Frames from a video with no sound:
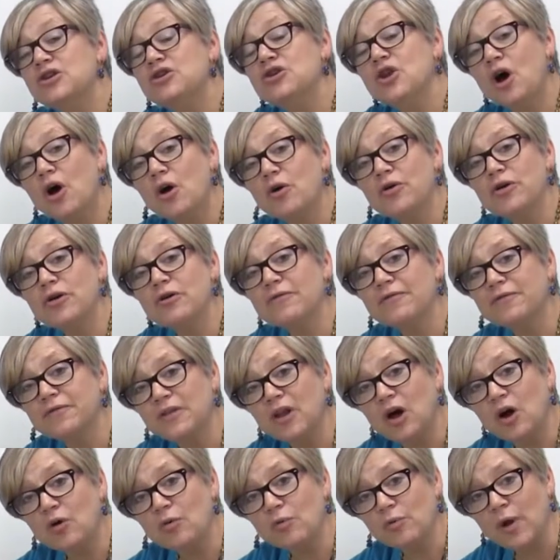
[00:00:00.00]
Know your
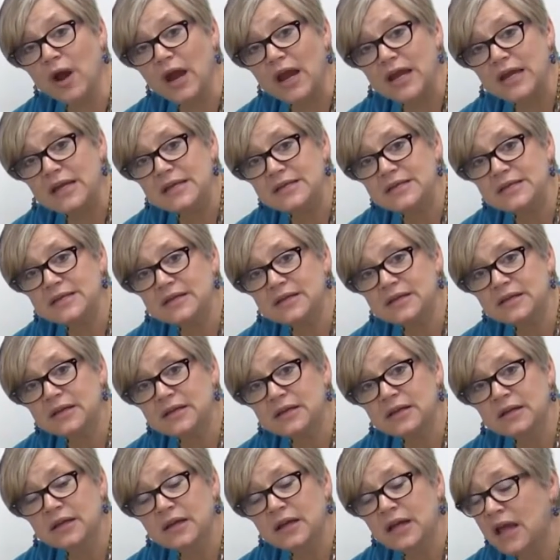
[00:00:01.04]
flow rate
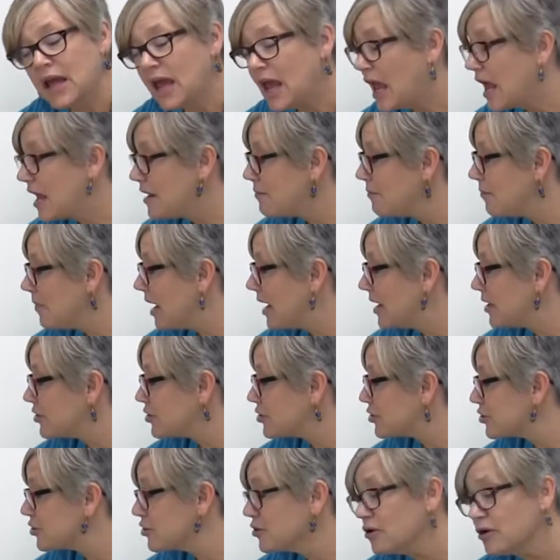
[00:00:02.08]
and make
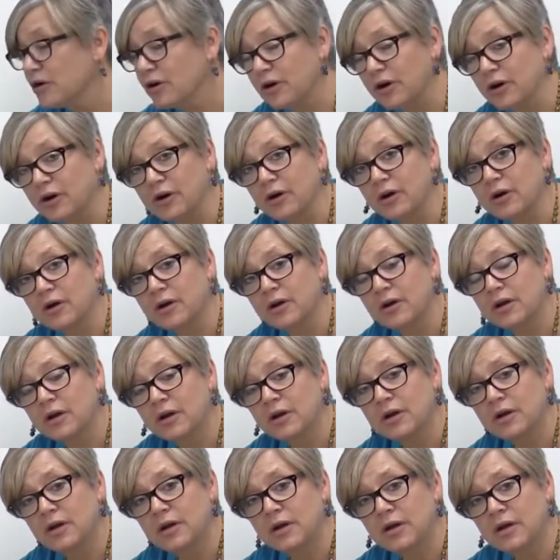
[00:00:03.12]
sure
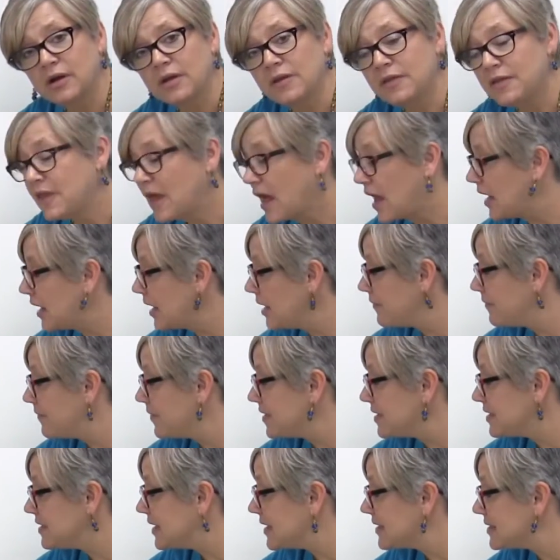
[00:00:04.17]
that if
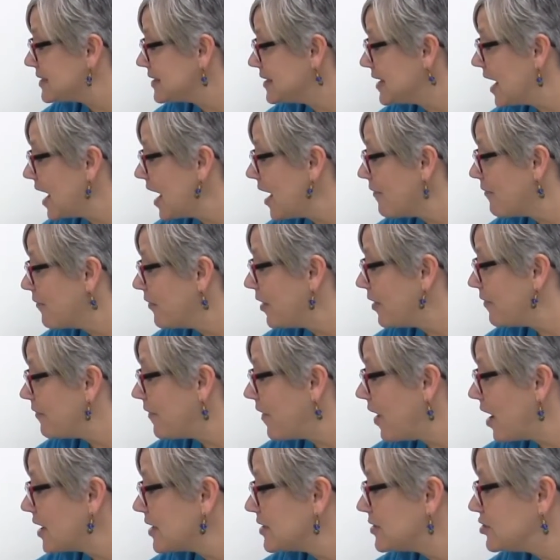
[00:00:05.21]
it doesn't have enough
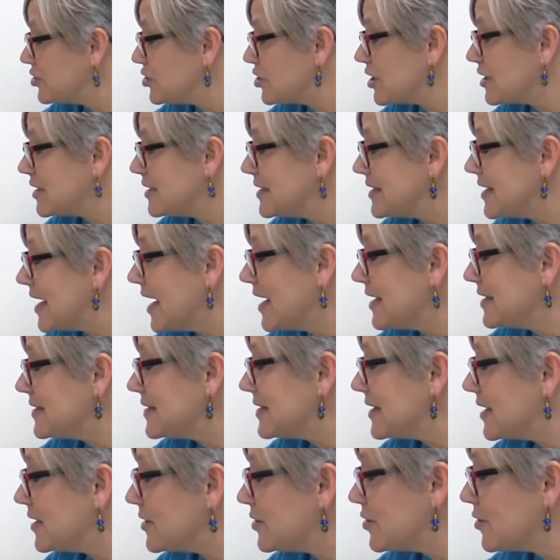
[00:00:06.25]
oxygen,
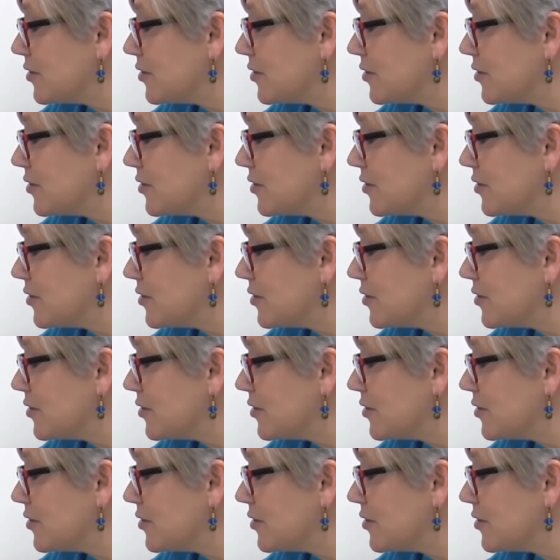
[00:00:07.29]
test it.